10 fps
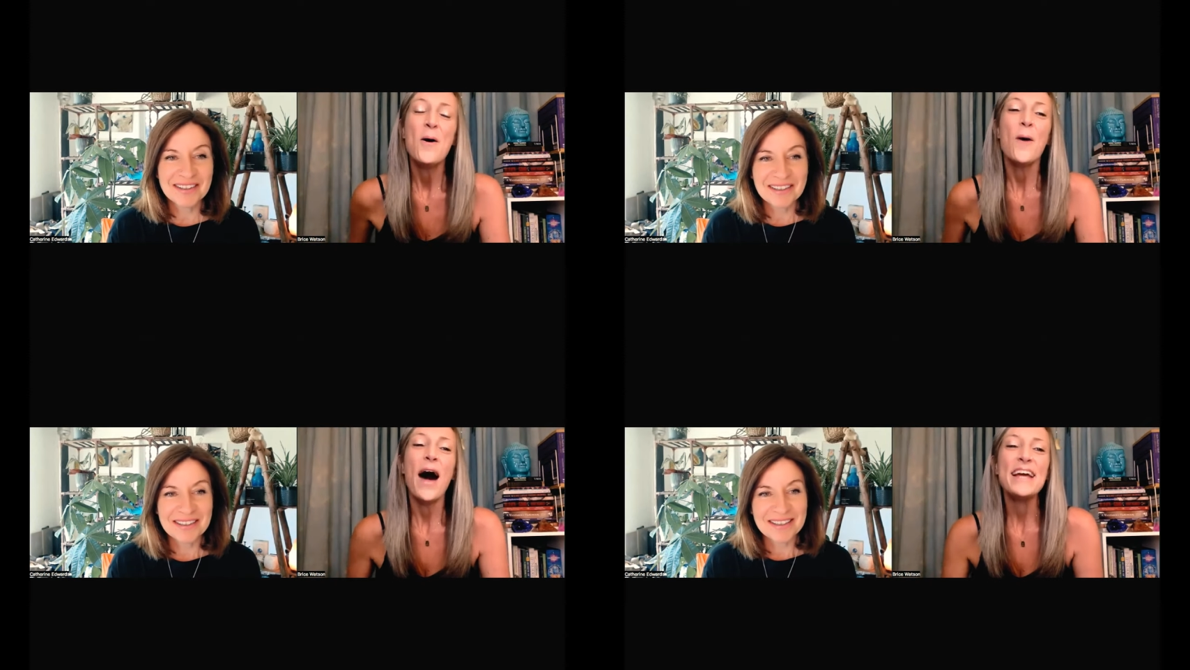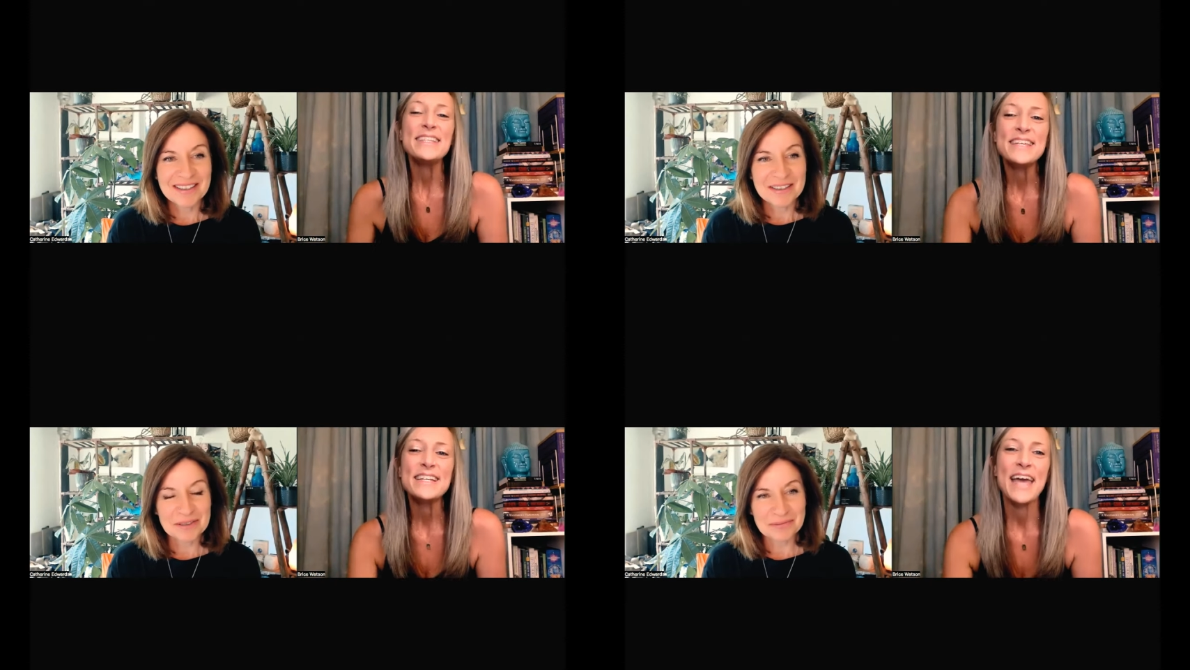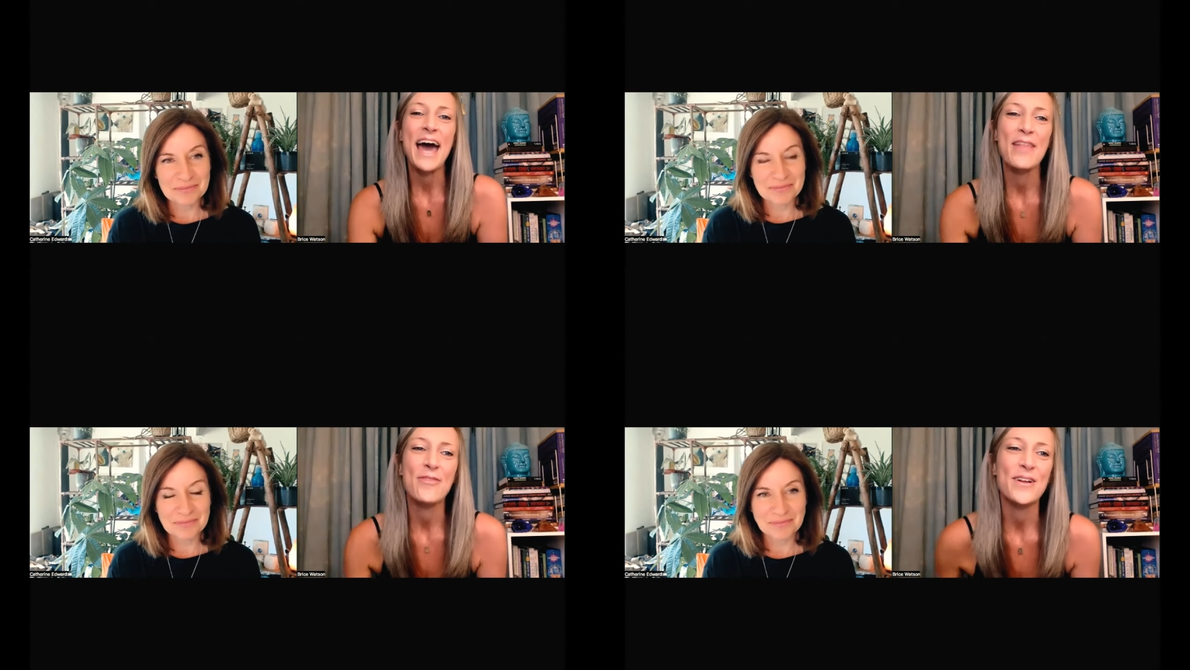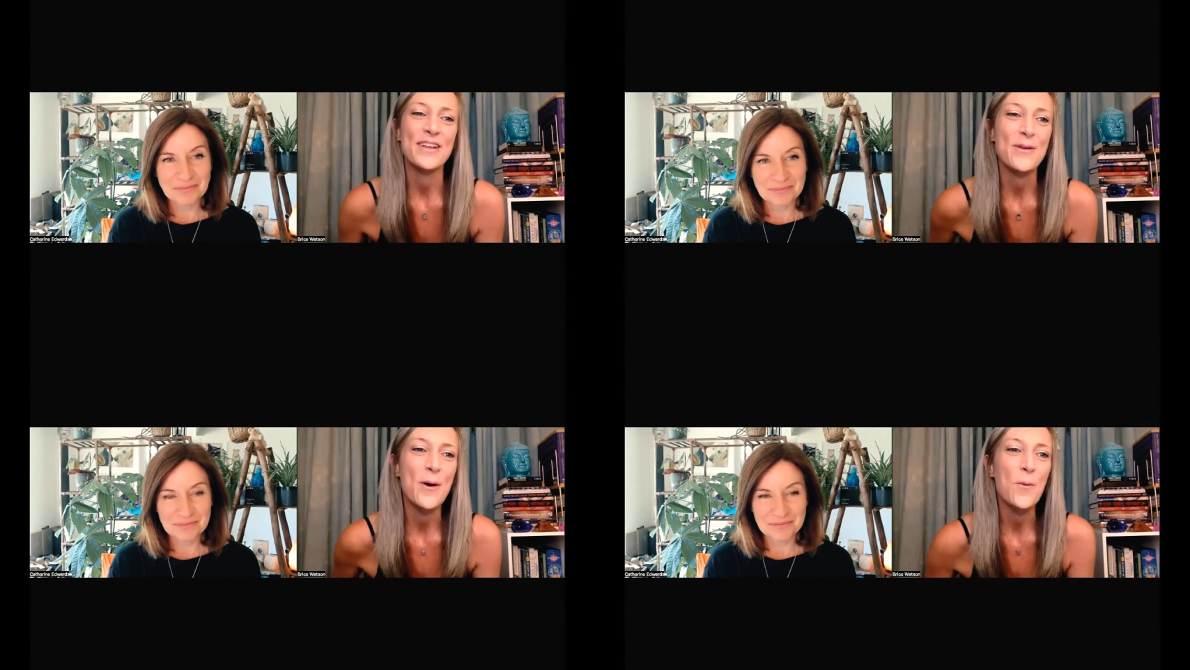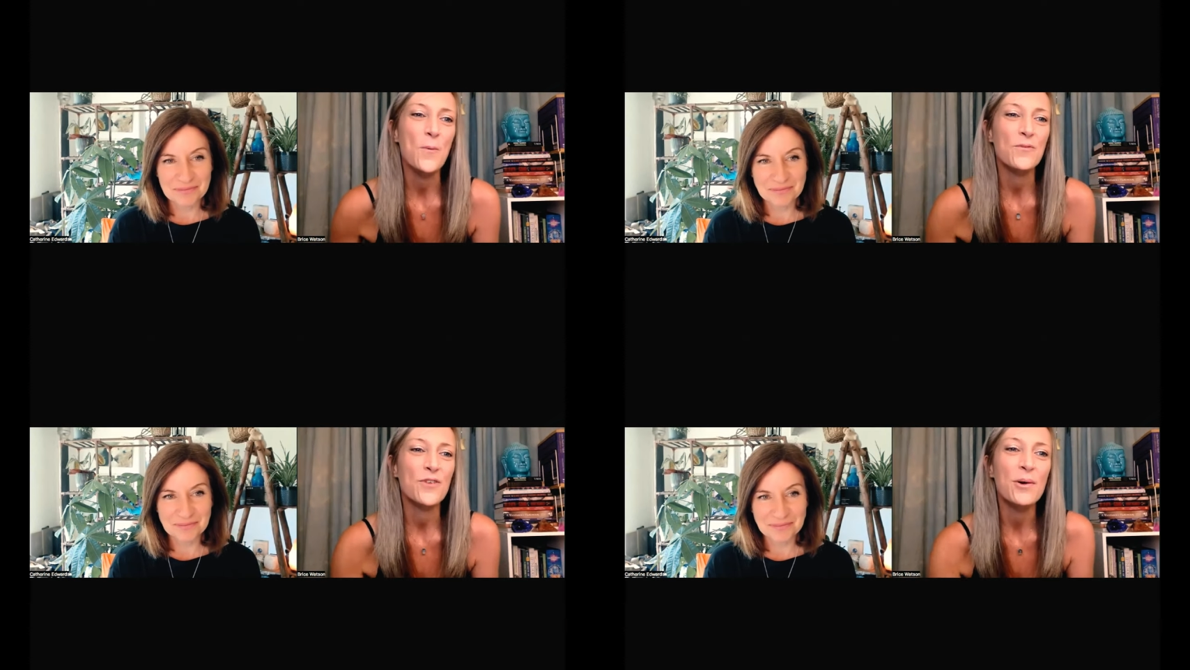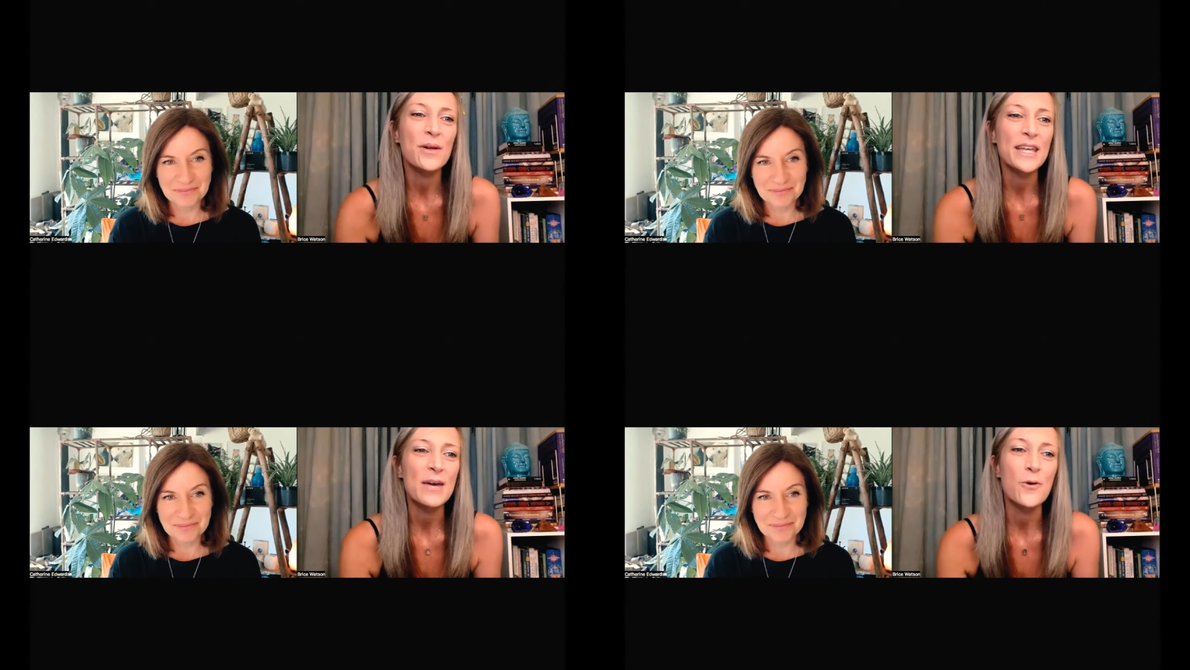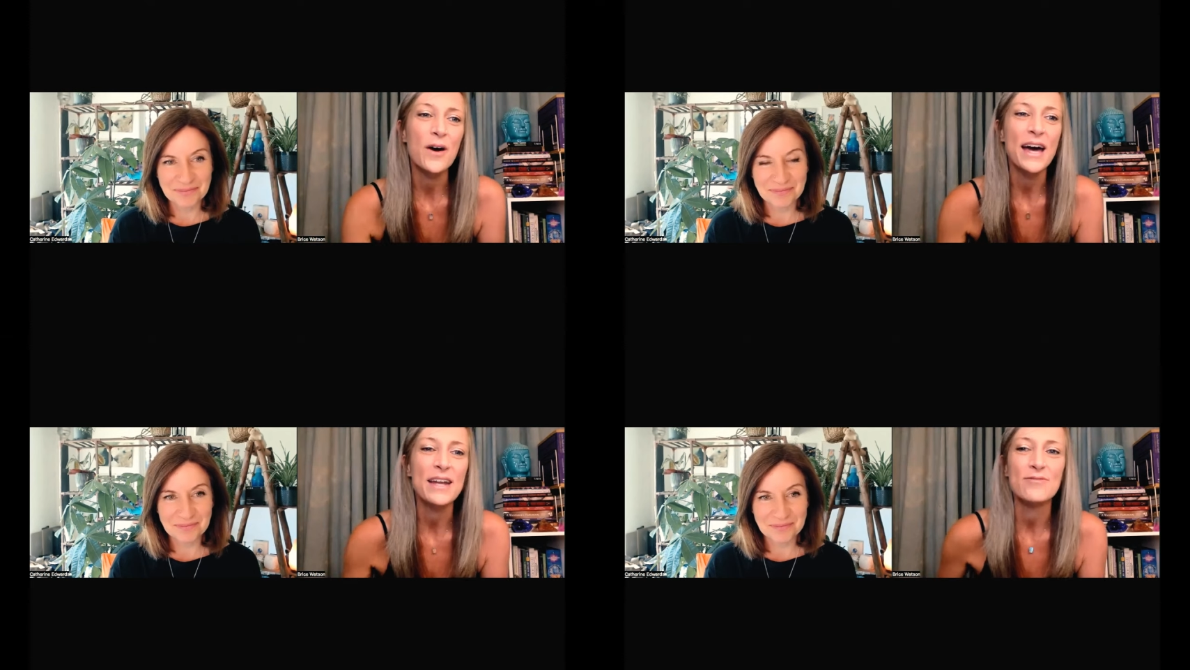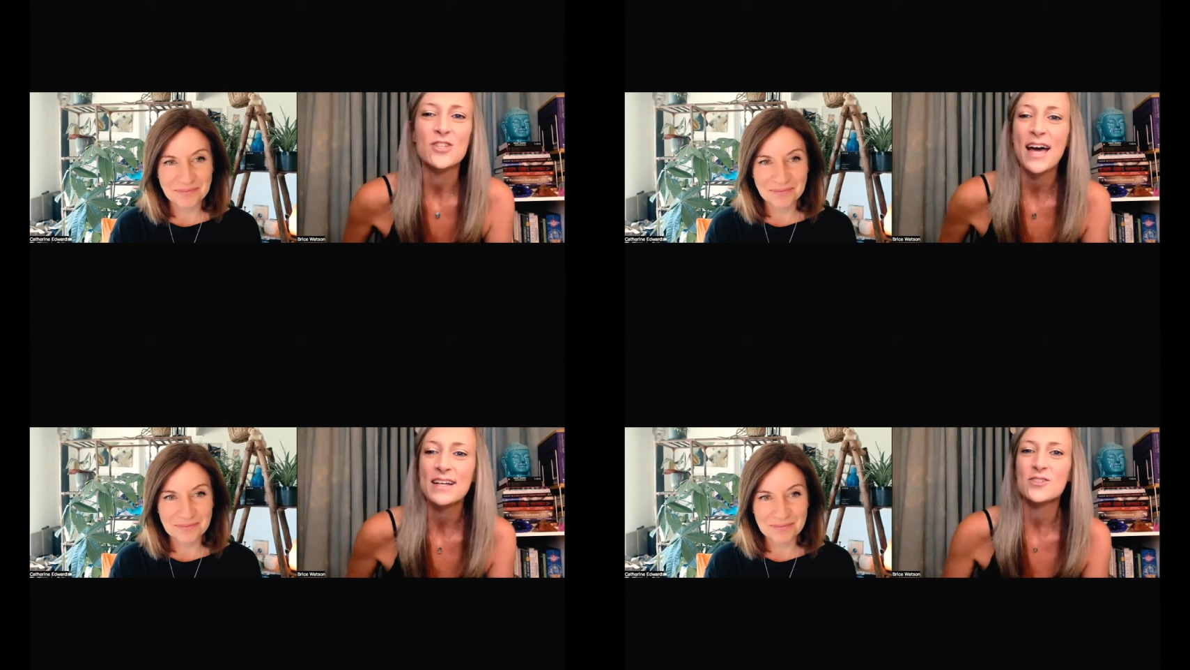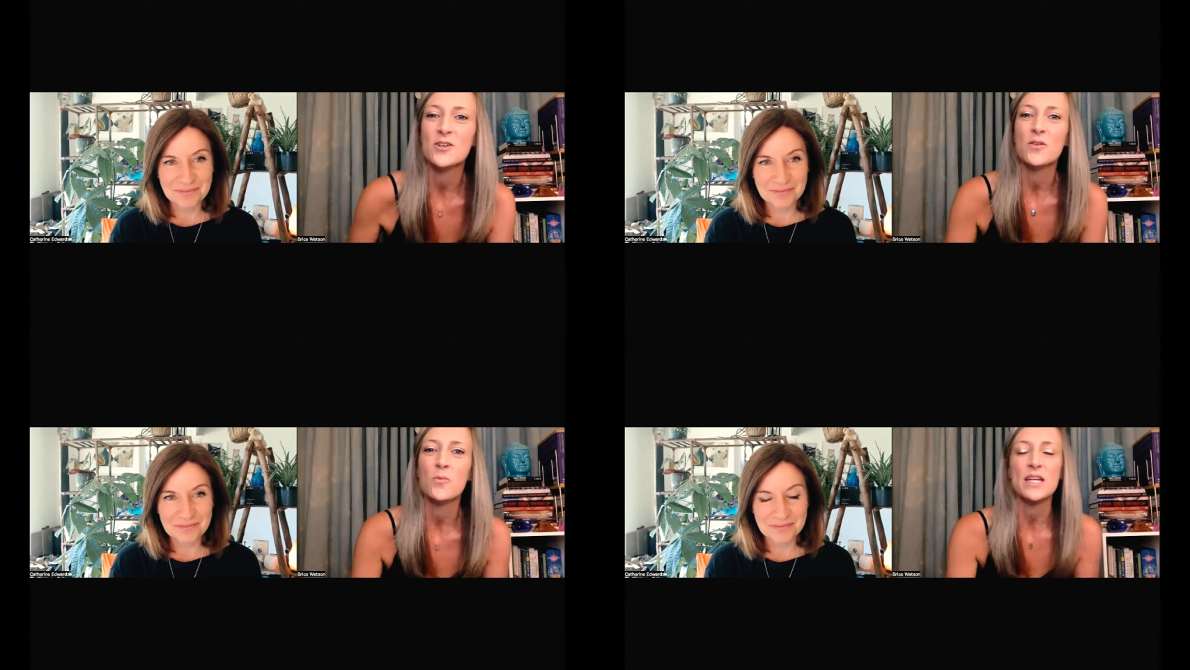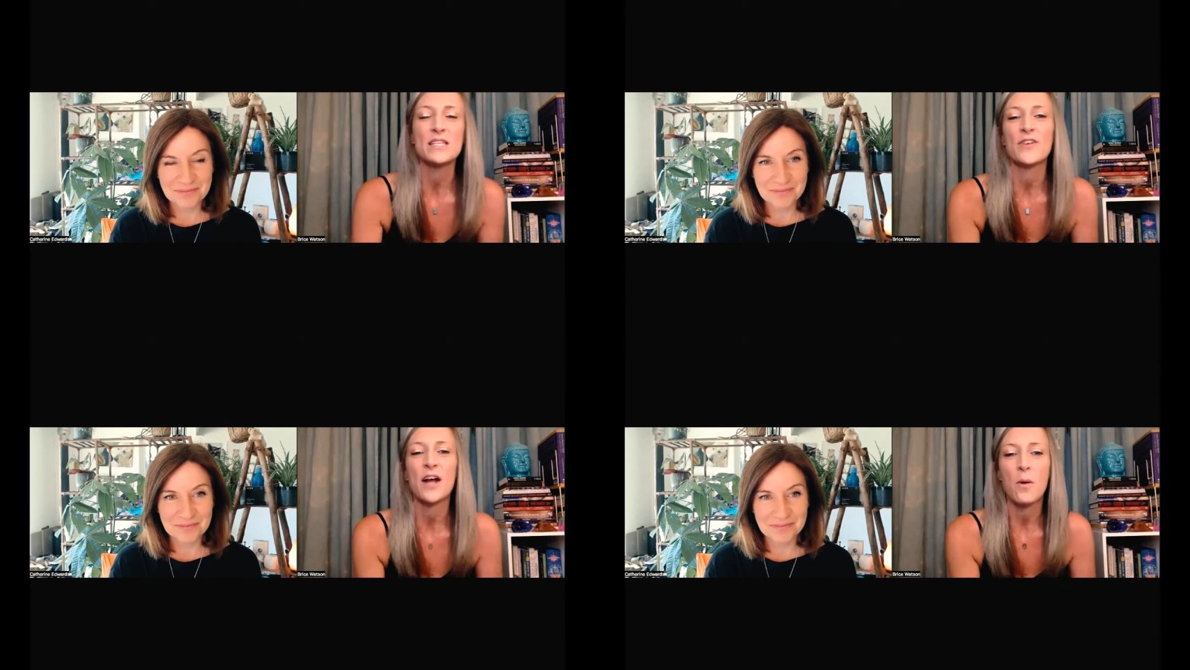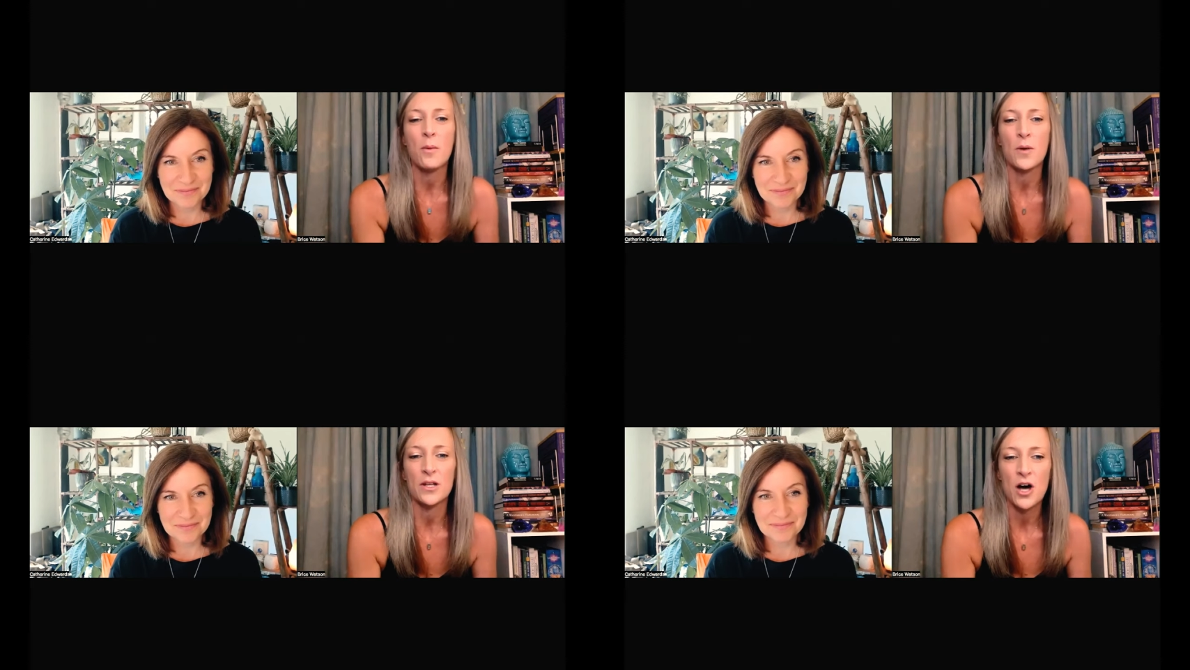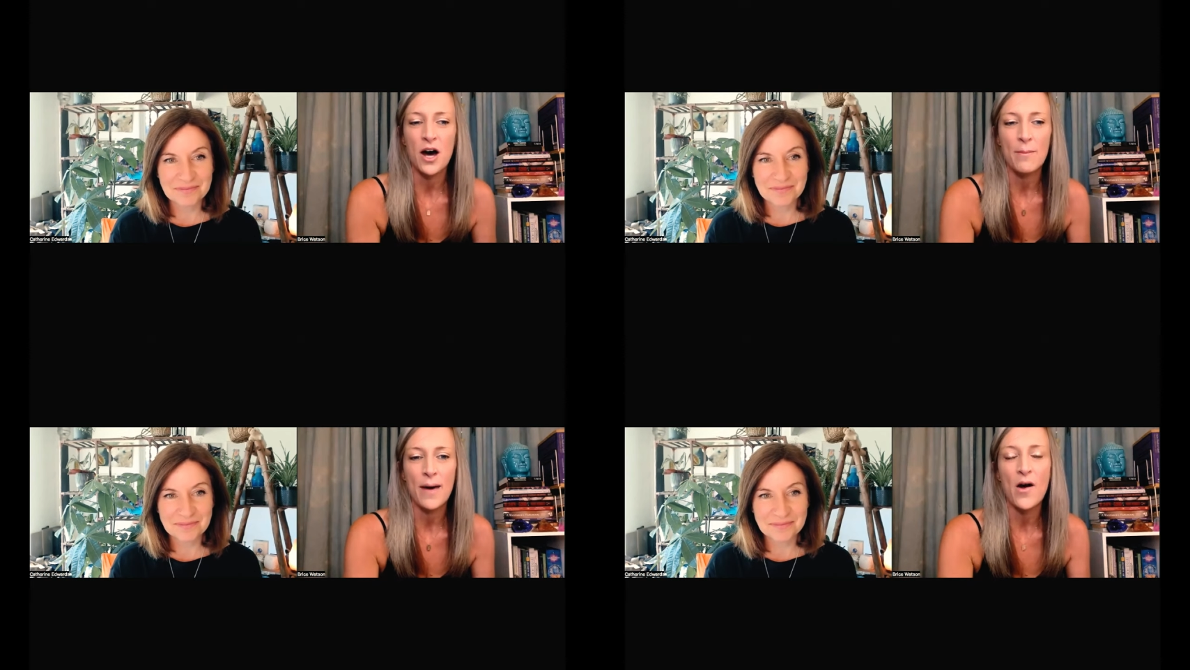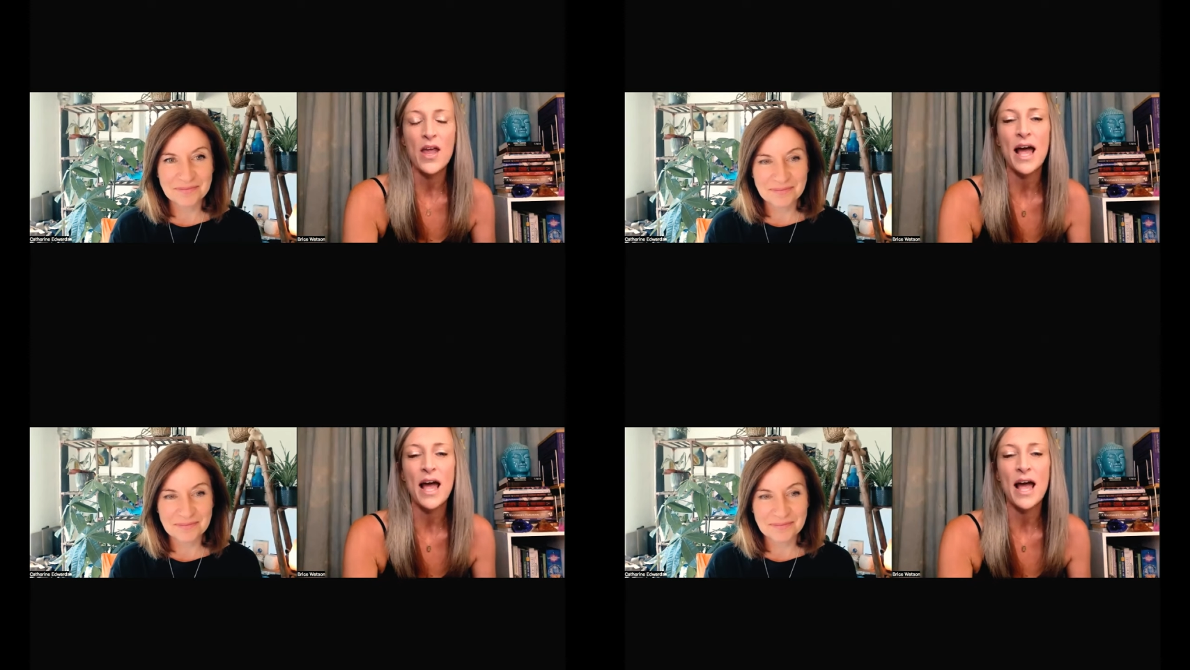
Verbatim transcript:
Speaker 1: Well, I sent Catherine, you know, frequently we'll kind of text during the week to figure out what we want to talk about.